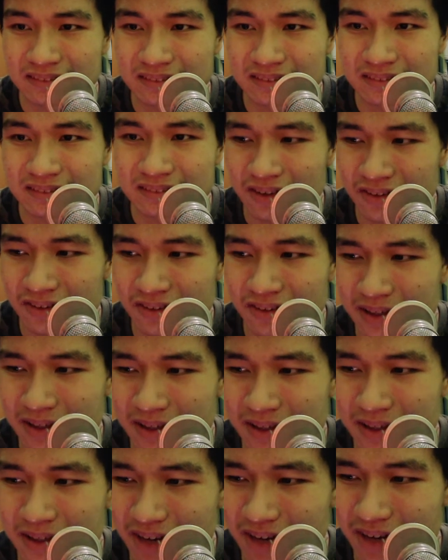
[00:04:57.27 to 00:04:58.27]
Okay.
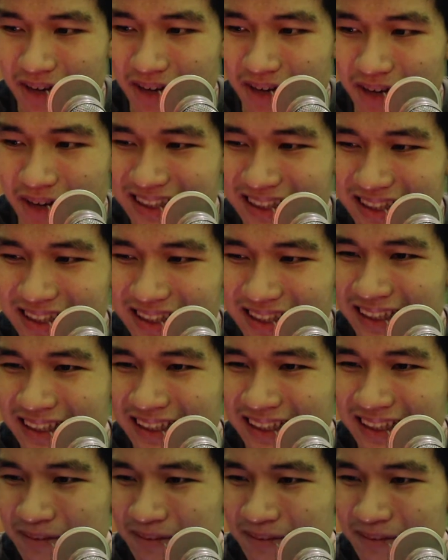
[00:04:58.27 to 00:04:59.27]
Wow.
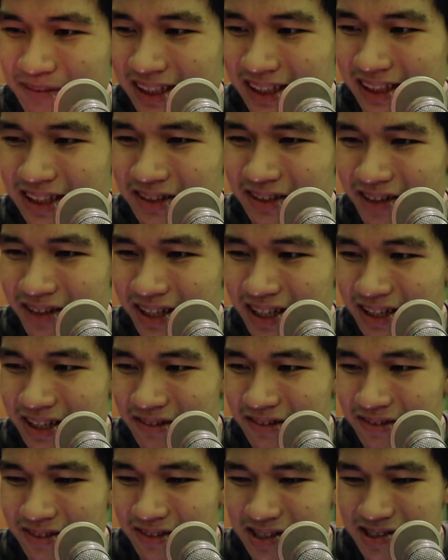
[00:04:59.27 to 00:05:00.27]
But either way, that
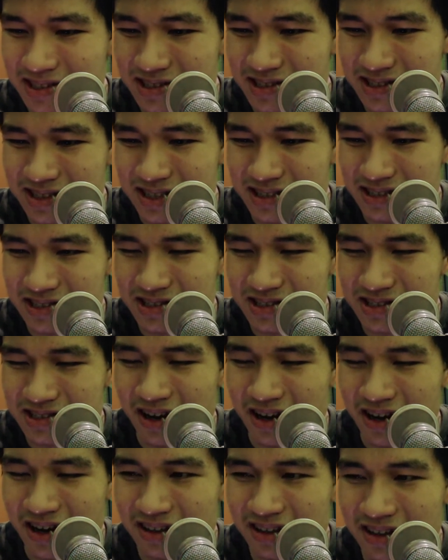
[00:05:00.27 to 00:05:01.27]
was the
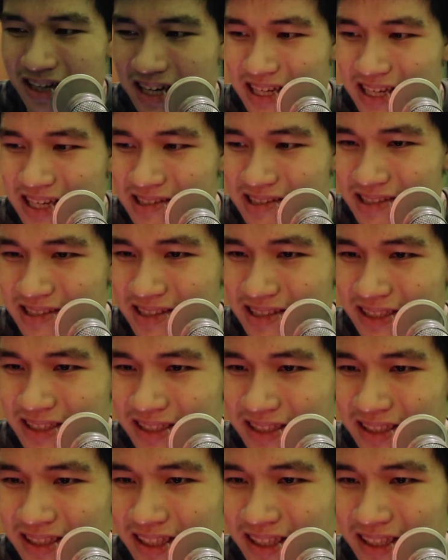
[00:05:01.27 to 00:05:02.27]
song, guys.
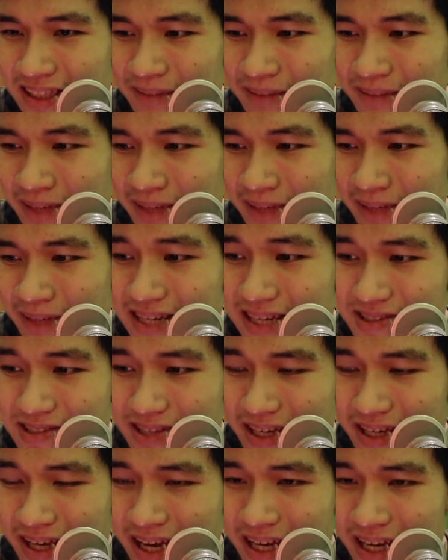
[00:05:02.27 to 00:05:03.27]
And I gotta
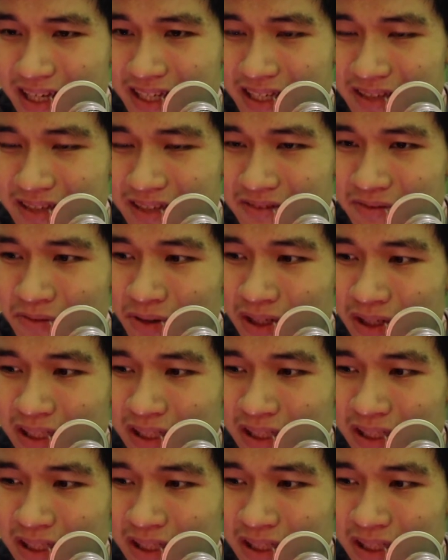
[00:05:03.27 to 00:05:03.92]
say, I really